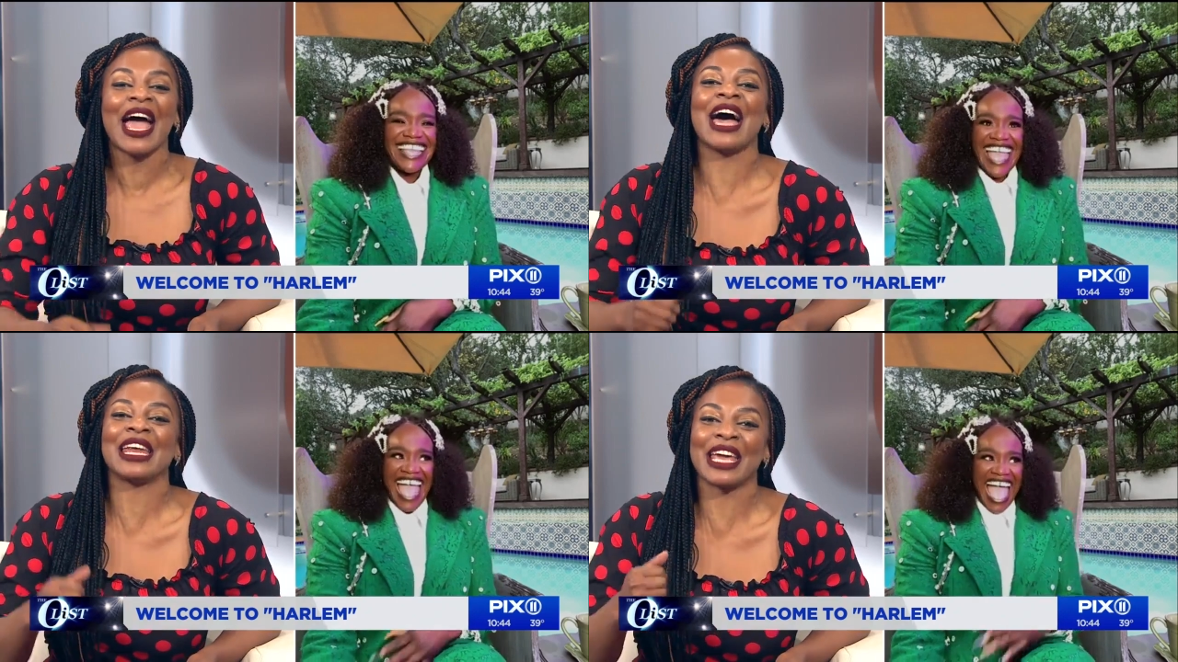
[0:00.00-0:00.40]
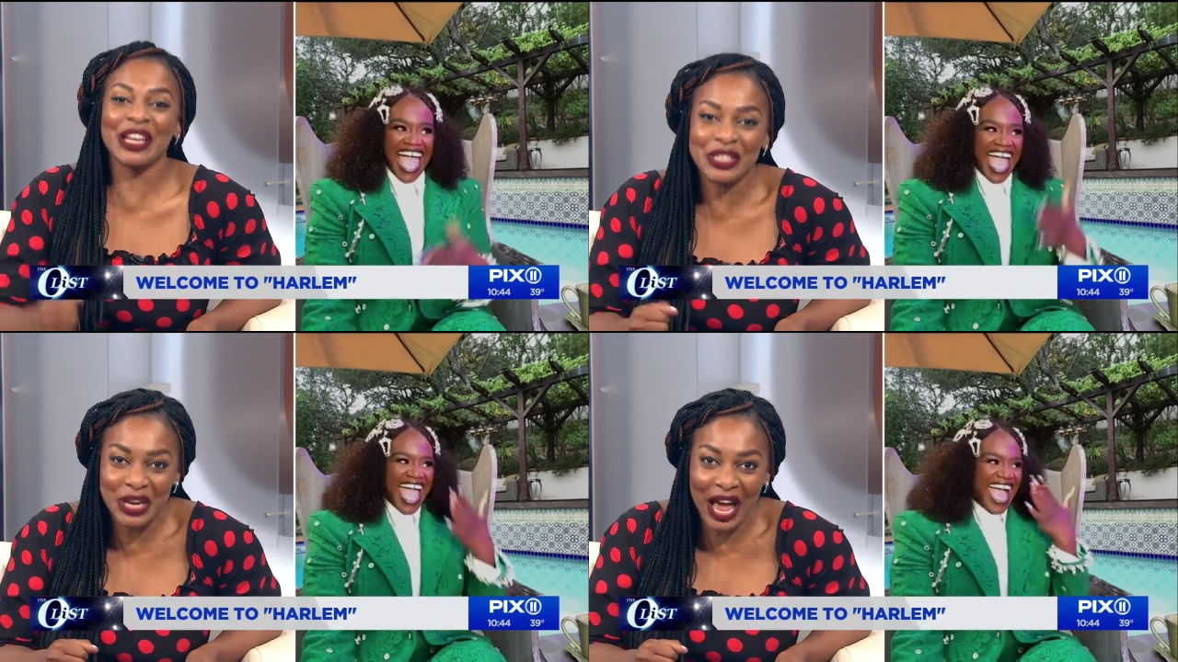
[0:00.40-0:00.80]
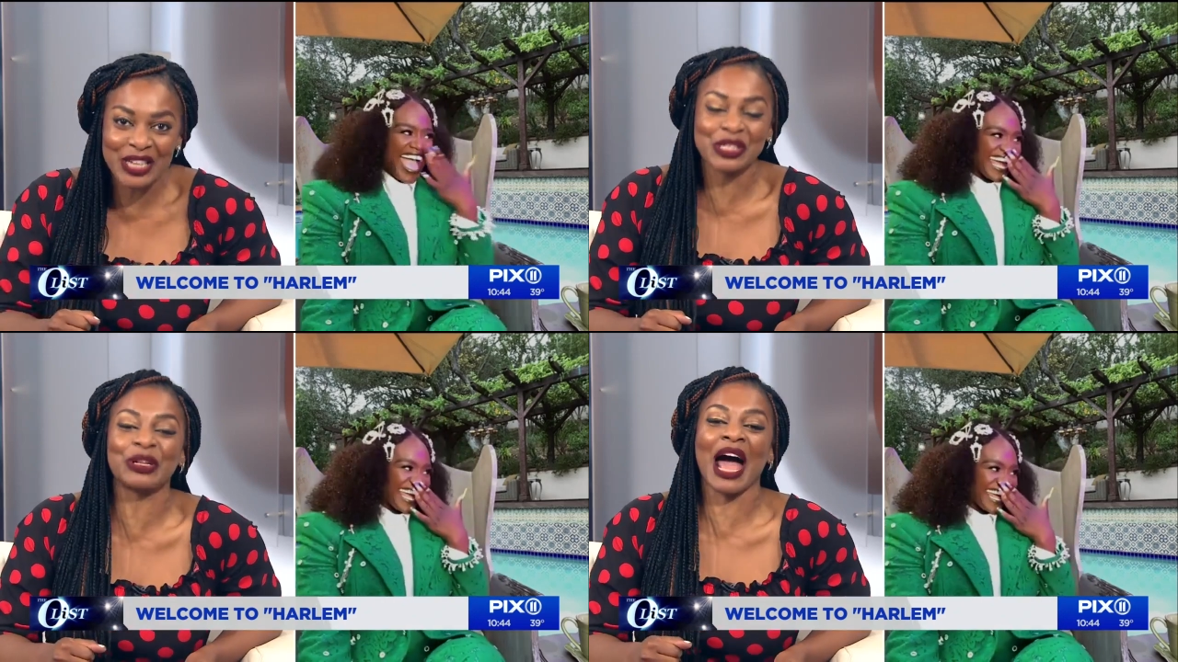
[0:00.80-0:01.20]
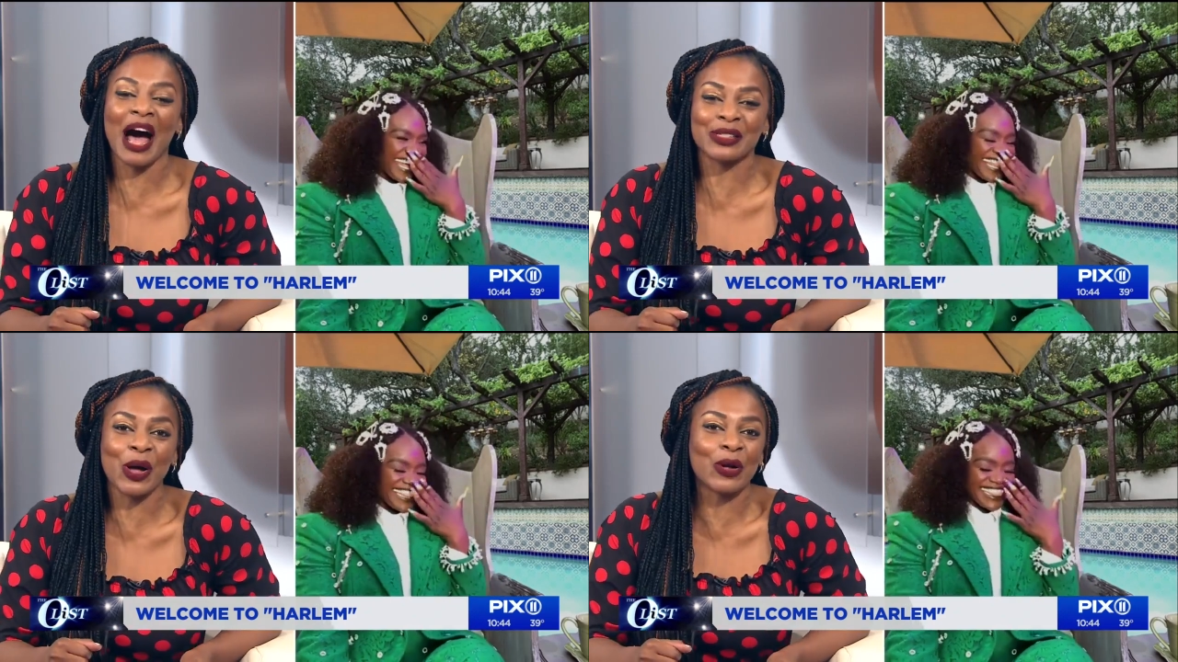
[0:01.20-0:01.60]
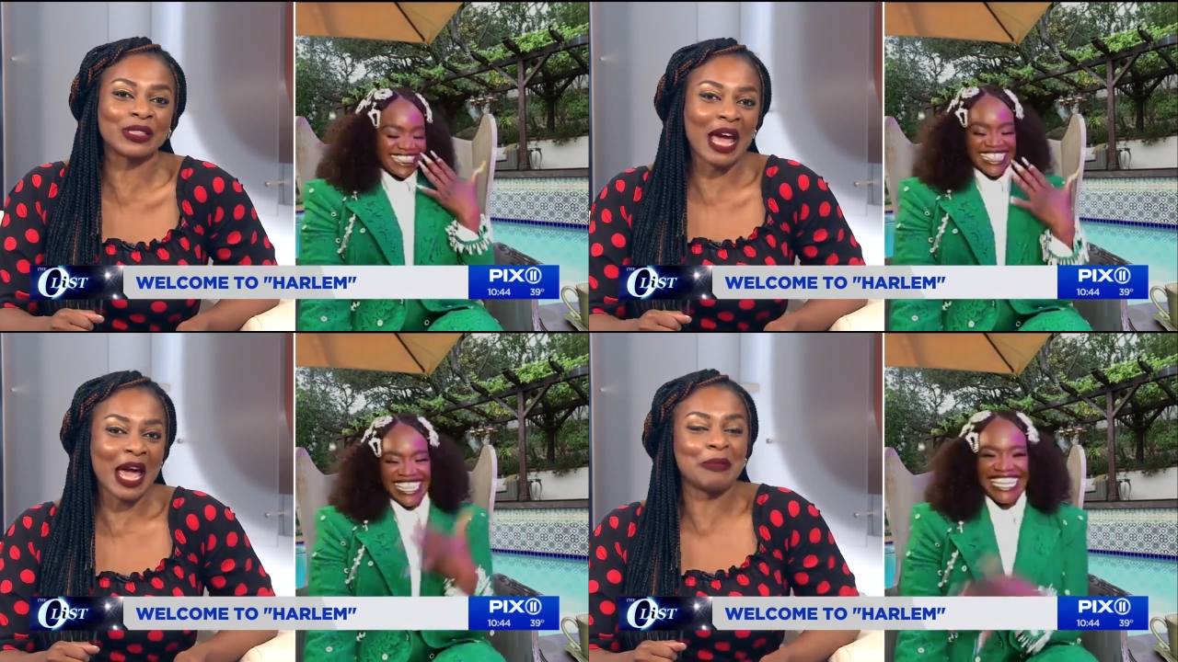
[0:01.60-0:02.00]
Speaker 1: an international household
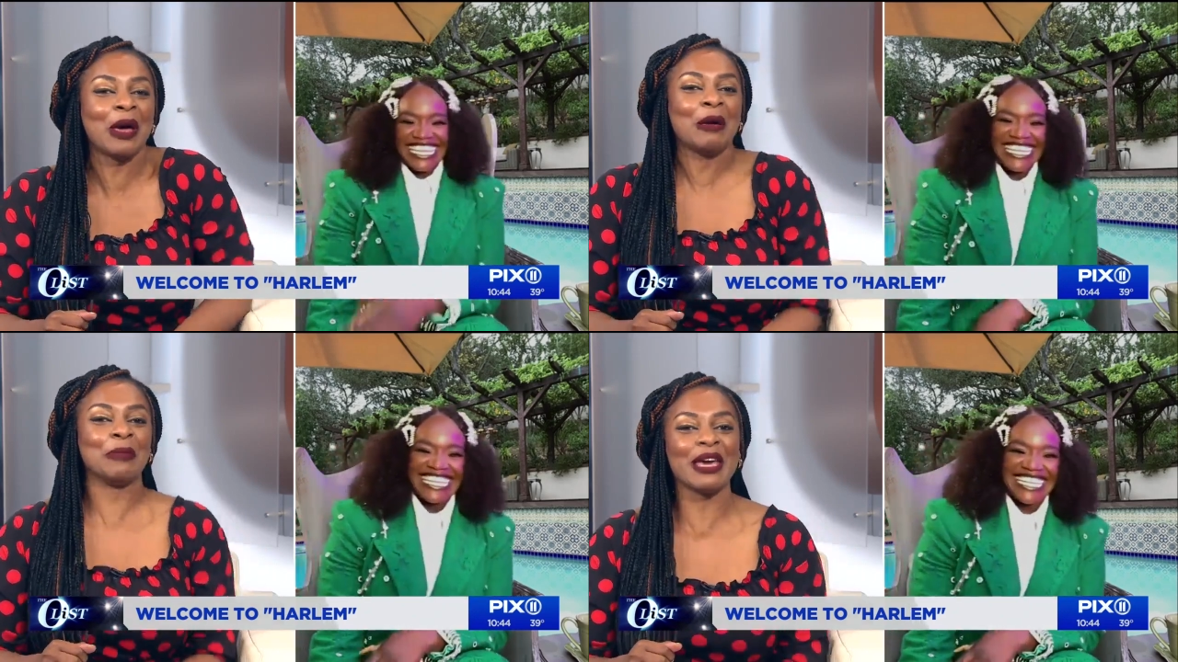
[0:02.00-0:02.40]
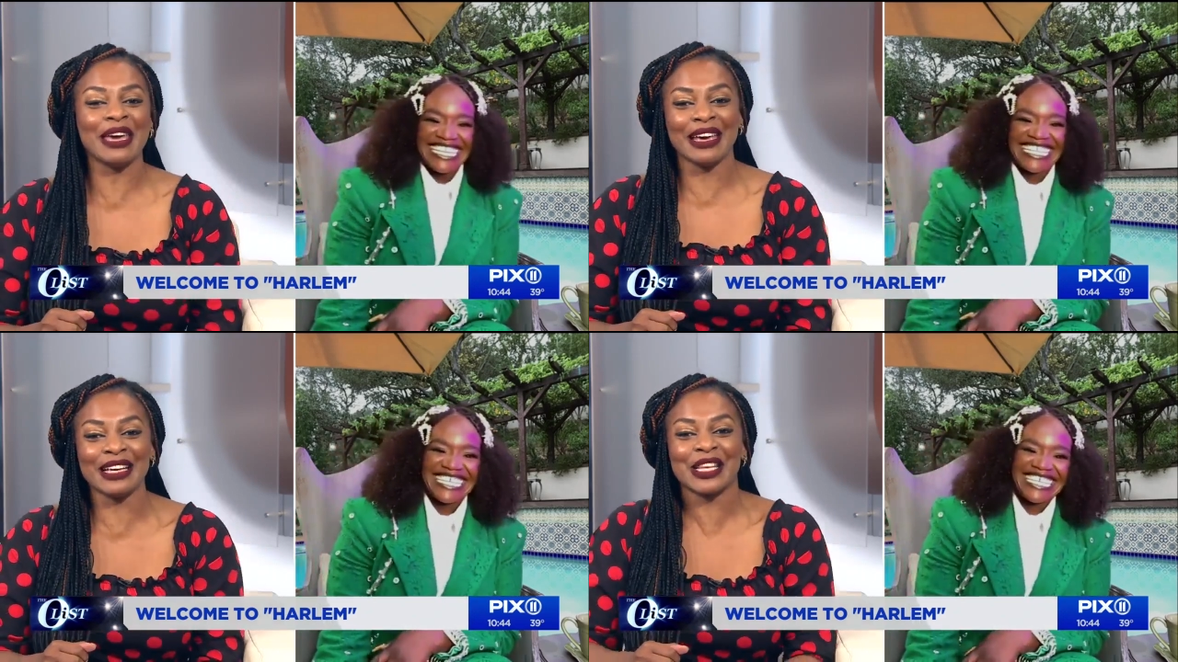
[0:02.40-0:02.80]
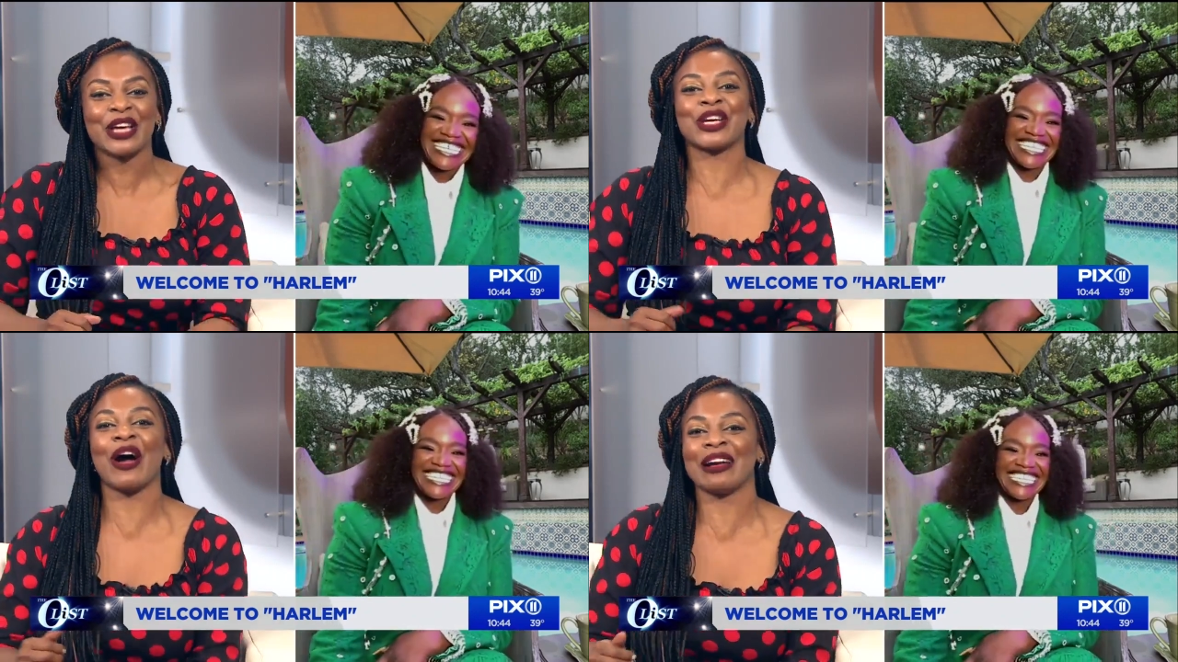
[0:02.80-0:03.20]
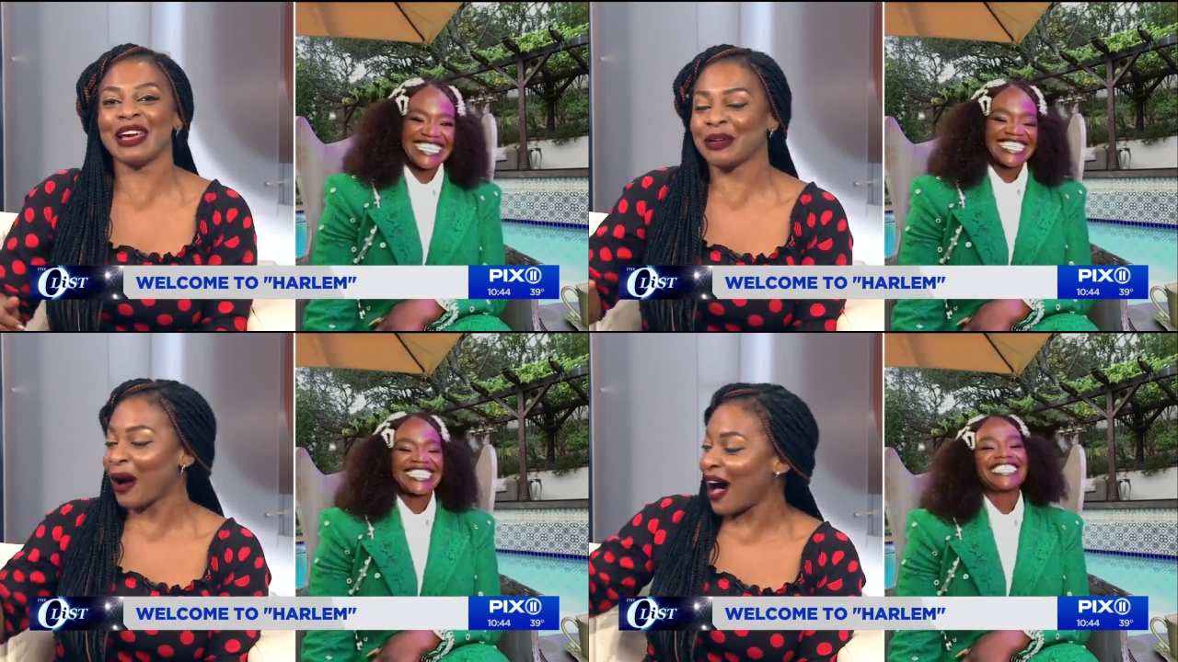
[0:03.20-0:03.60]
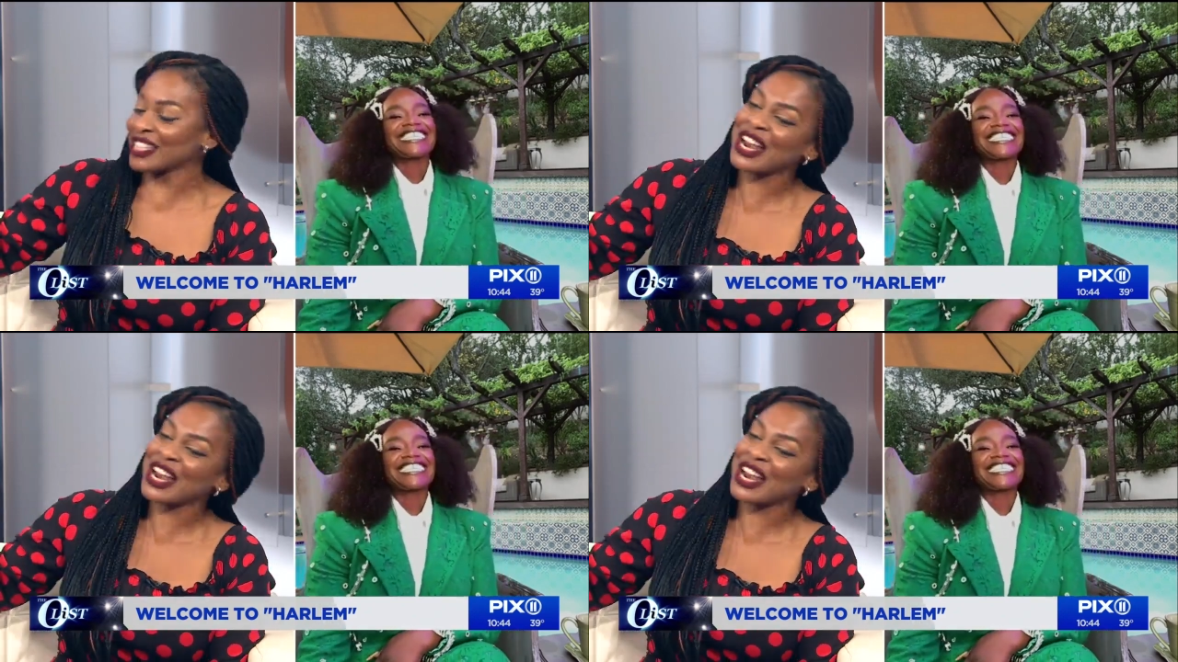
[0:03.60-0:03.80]
name, Miz Shoniqua